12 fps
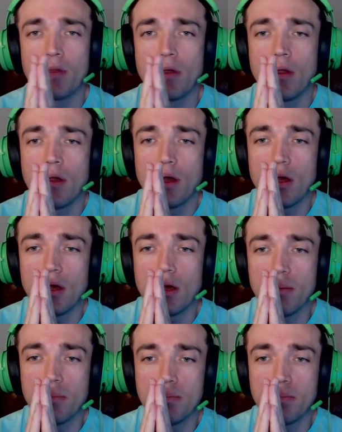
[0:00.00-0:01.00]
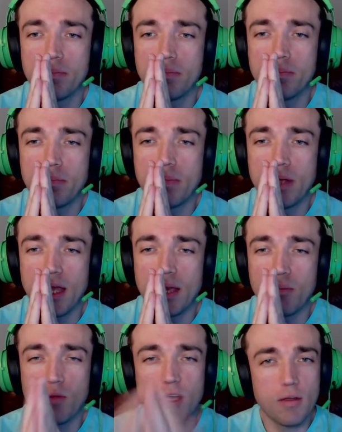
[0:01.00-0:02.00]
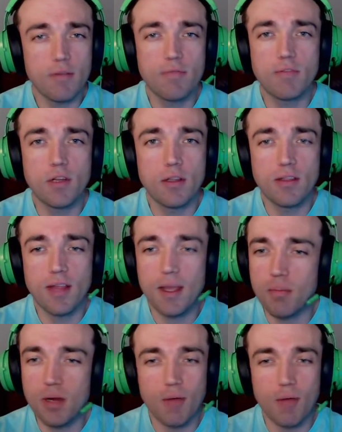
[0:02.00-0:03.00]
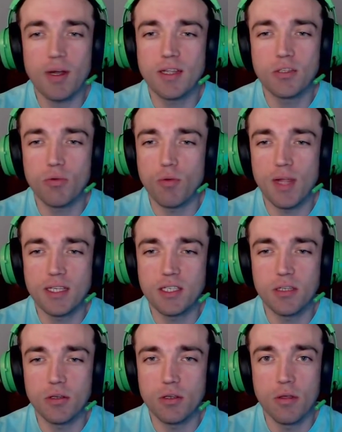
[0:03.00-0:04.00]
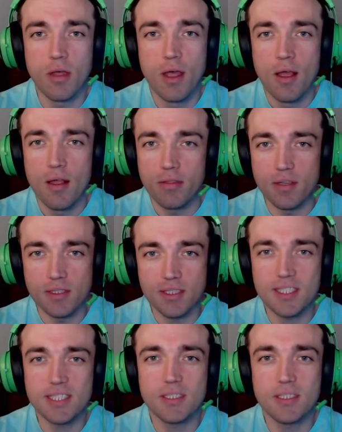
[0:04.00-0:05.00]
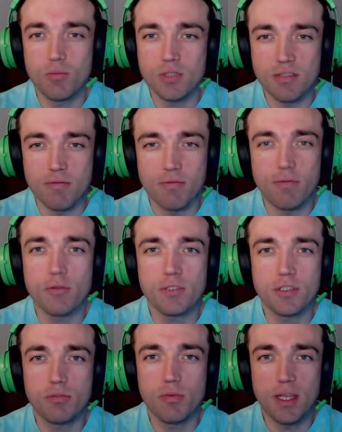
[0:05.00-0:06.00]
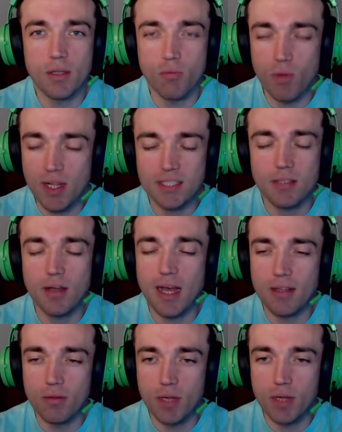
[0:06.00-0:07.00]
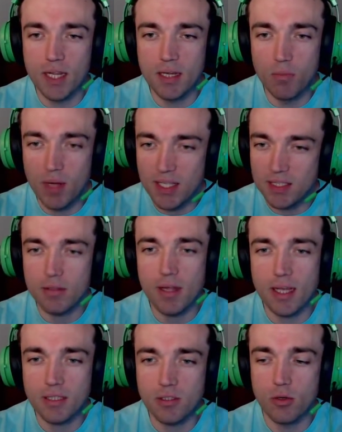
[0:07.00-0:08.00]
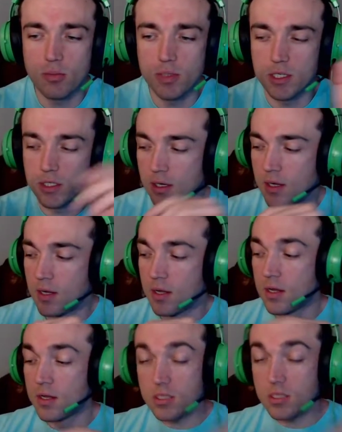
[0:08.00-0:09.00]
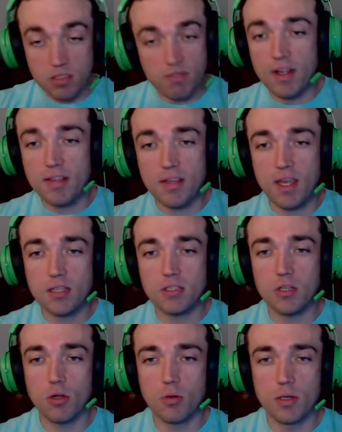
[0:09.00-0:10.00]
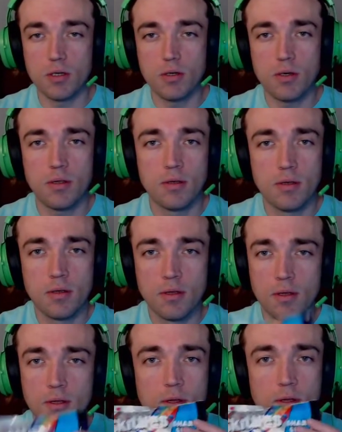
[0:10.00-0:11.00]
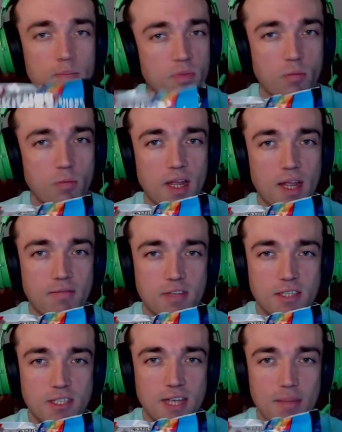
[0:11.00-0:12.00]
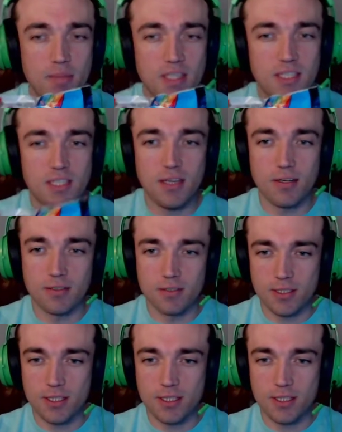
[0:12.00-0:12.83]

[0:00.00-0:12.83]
And we could have done it then, but I wanted to wait till the season was in full swing, wait till Halloween, wait till October. So it's finally October. We have the Zombie Skittles.